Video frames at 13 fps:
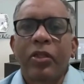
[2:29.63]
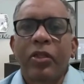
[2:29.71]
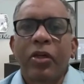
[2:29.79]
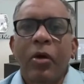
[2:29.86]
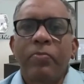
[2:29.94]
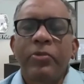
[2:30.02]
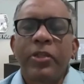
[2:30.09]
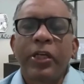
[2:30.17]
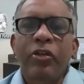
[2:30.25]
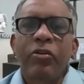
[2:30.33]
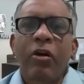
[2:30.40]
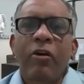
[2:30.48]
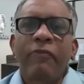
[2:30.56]
The
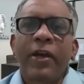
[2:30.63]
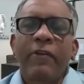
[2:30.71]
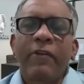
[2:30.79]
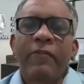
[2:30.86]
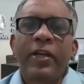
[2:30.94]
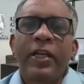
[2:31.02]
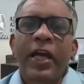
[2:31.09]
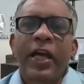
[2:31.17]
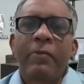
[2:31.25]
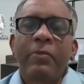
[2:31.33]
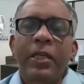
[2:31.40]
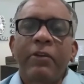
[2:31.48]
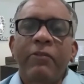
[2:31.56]
objective of every
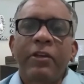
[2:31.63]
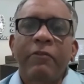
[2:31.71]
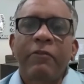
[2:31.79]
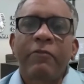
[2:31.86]
time giving